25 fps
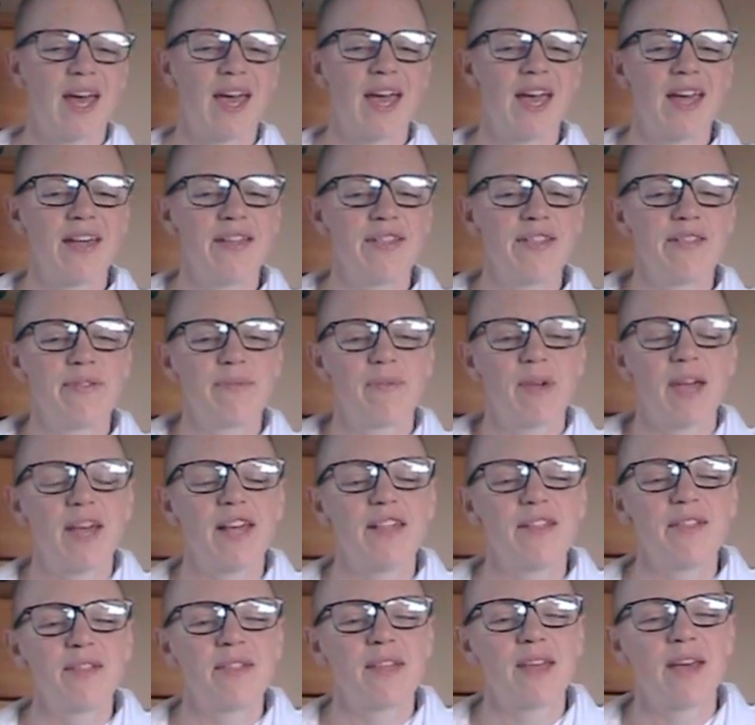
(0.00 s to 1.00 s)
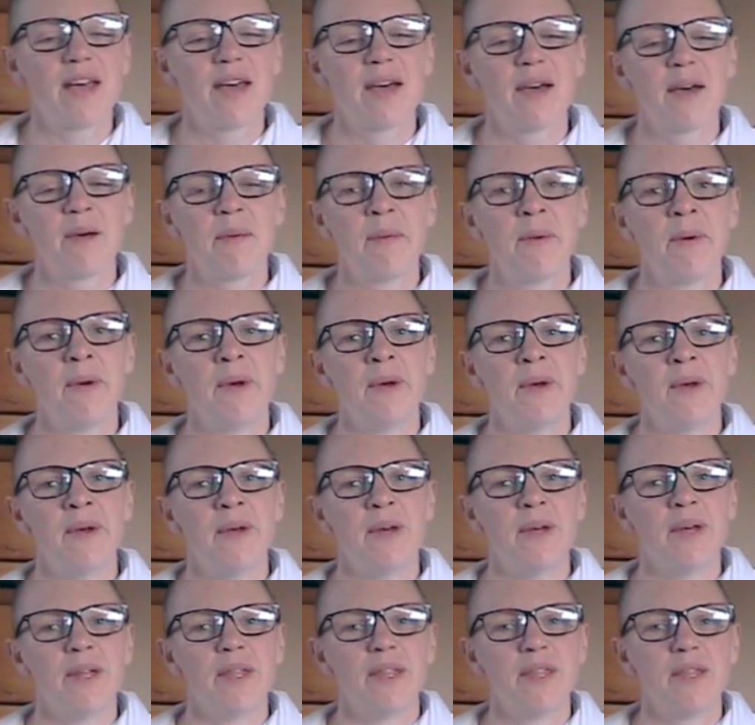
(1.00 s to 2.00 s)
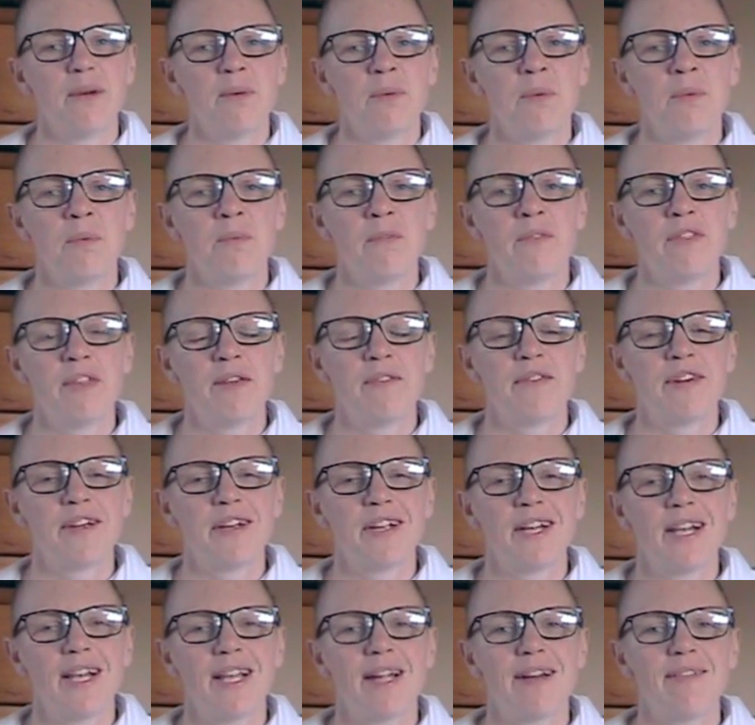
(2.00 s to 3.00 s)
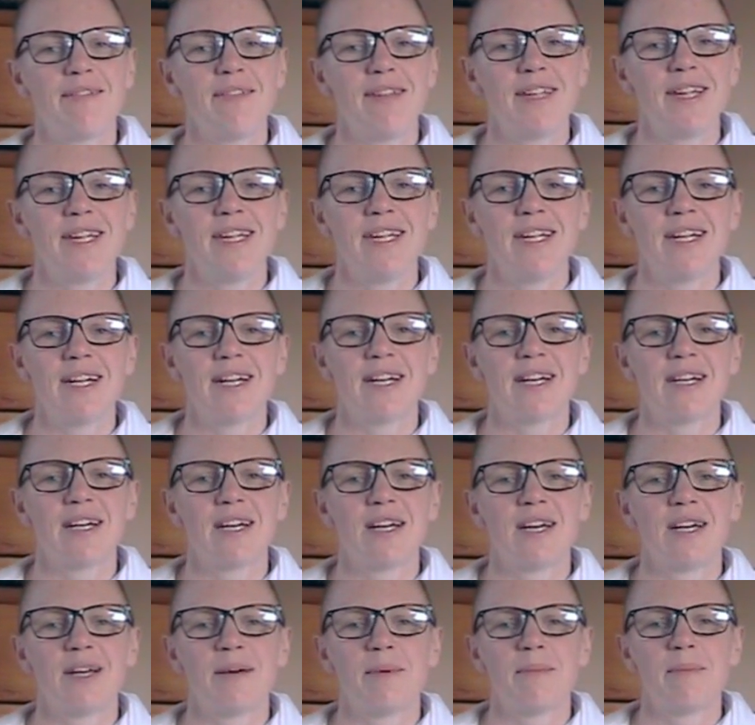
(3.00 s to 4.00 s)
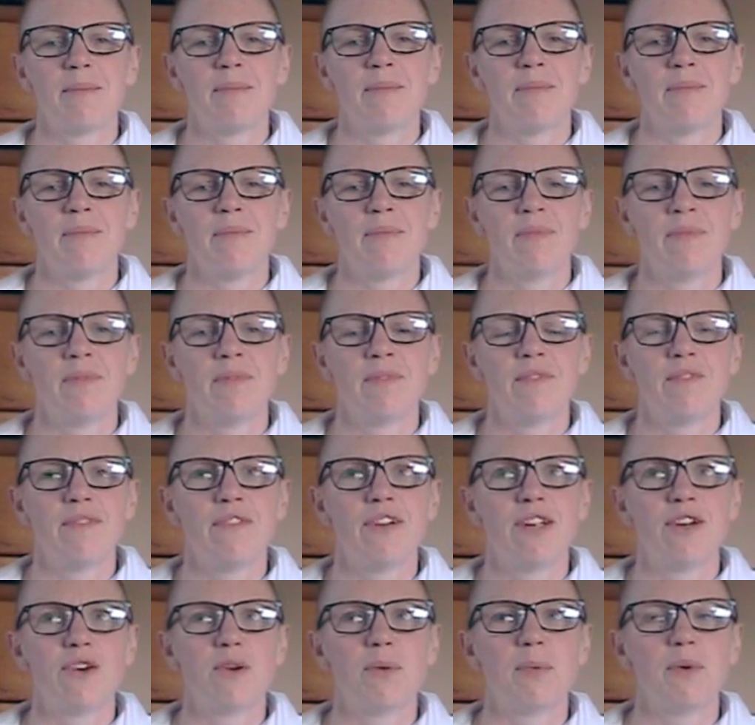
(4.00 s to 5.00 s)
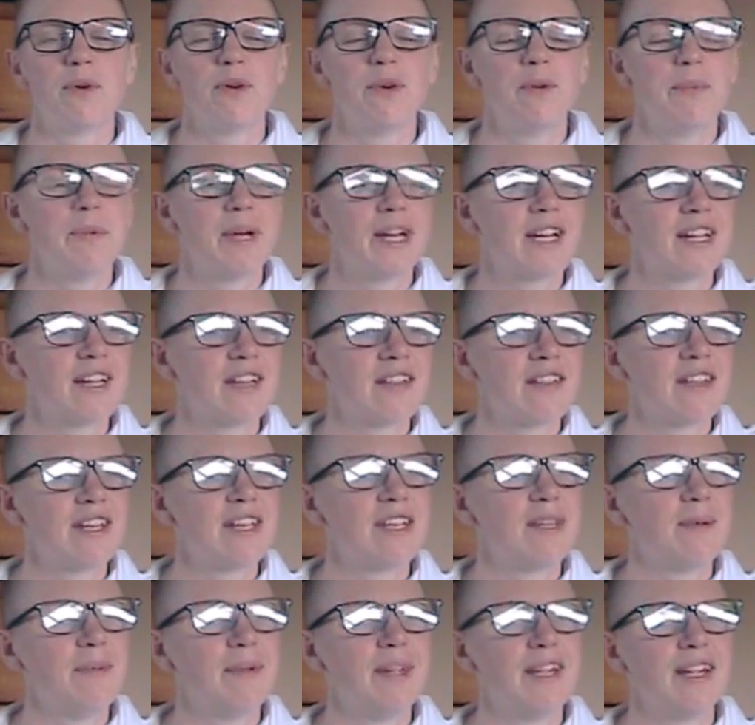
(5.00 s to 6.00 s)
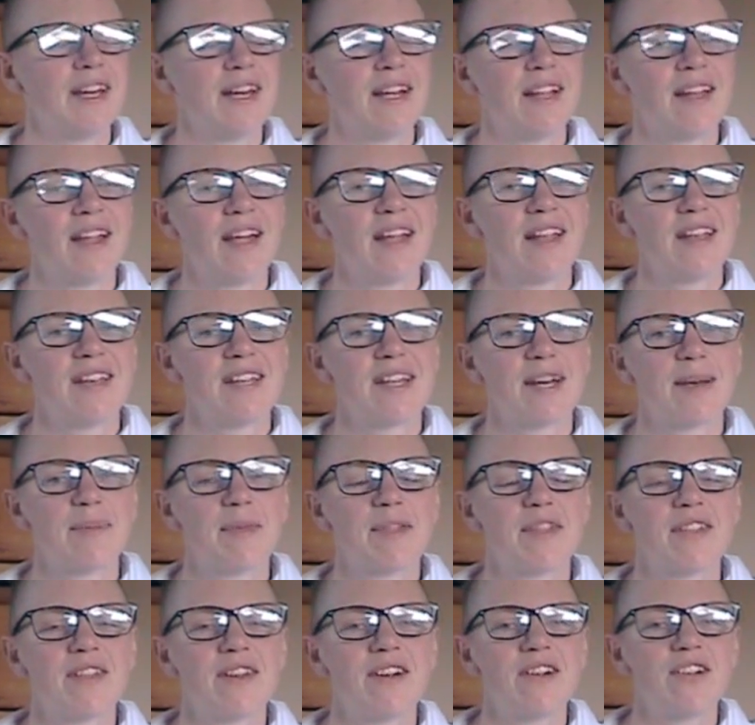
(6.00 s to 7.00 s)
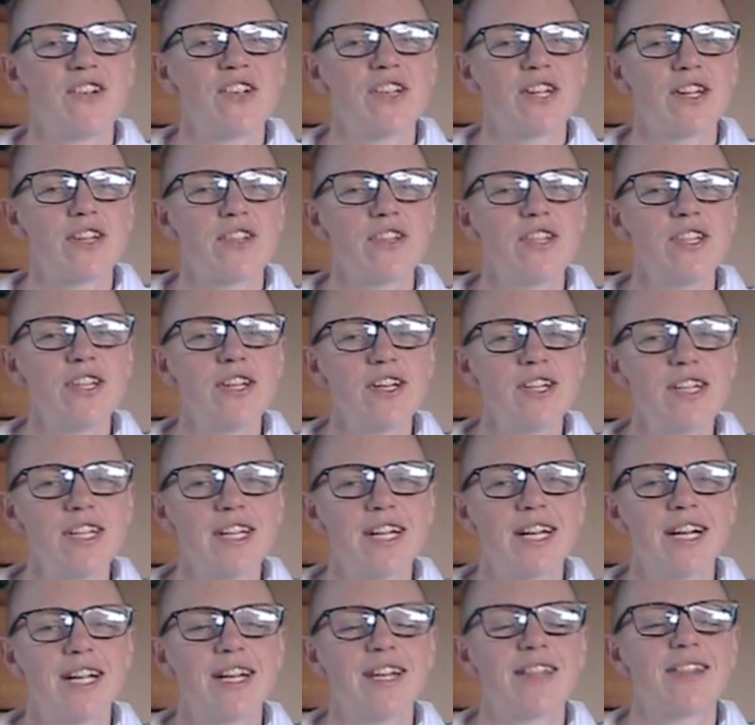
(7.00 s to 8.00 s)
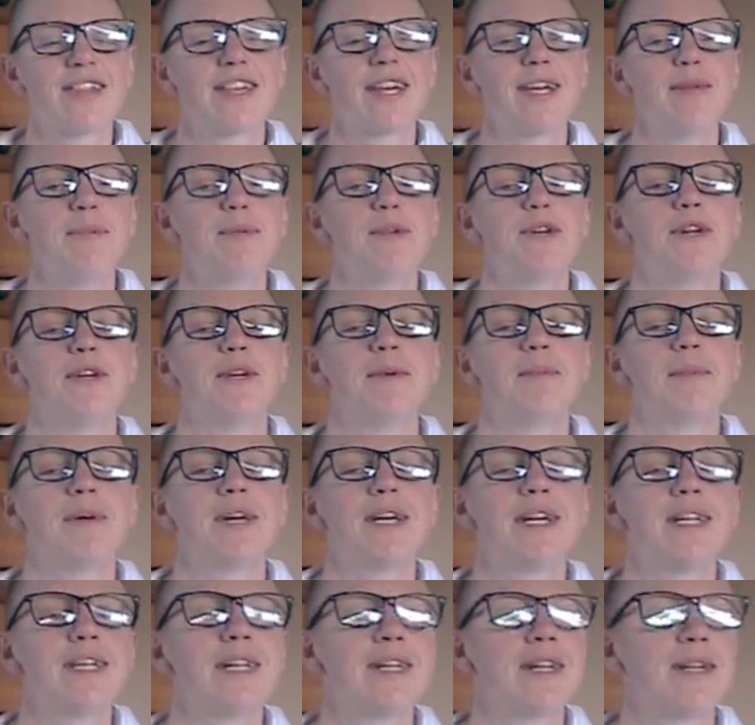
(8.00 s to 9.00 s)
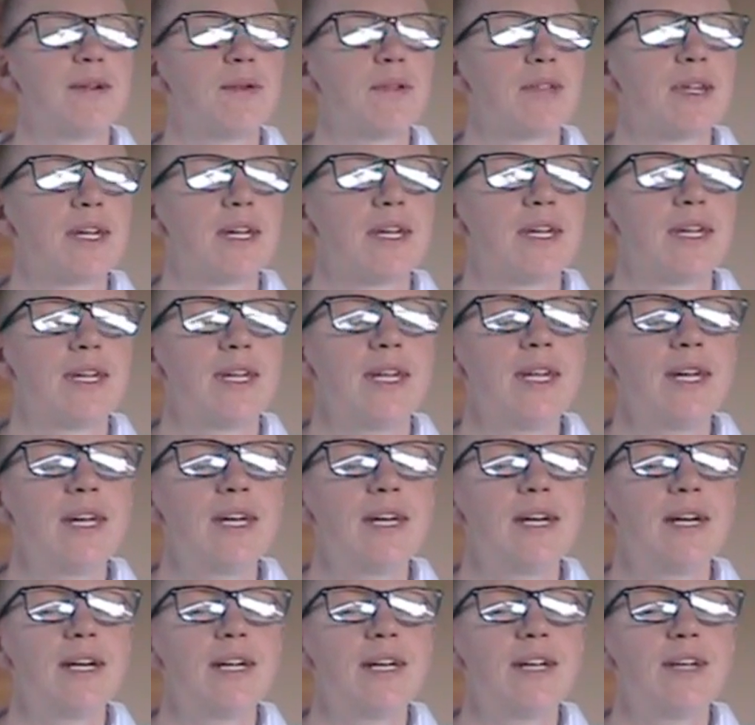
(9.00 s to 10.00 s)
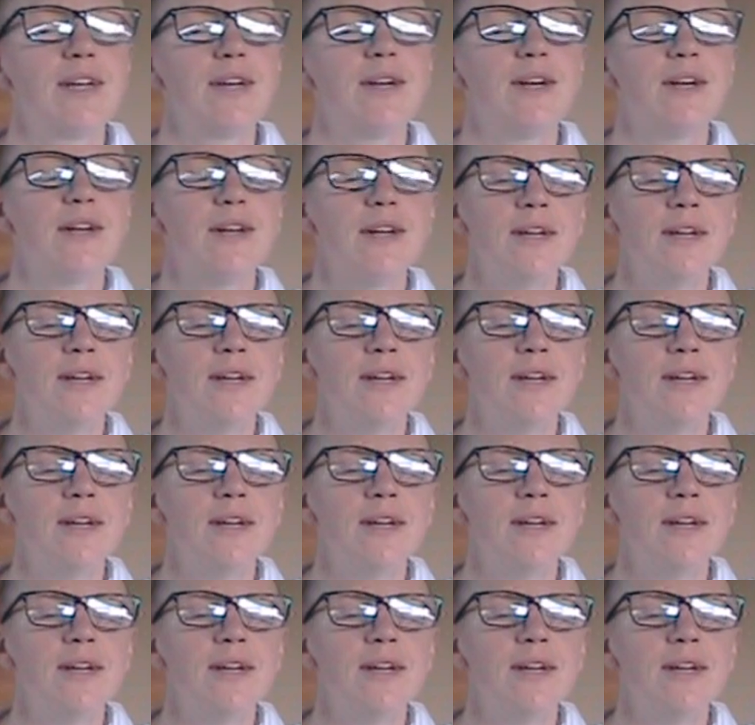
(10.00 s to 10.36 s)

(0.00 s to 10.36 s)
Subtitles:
as the very lovely Venerable Upeka said to me at Dhammasara. She goes, you can't escape your own mind. And I was like, yeah, I know.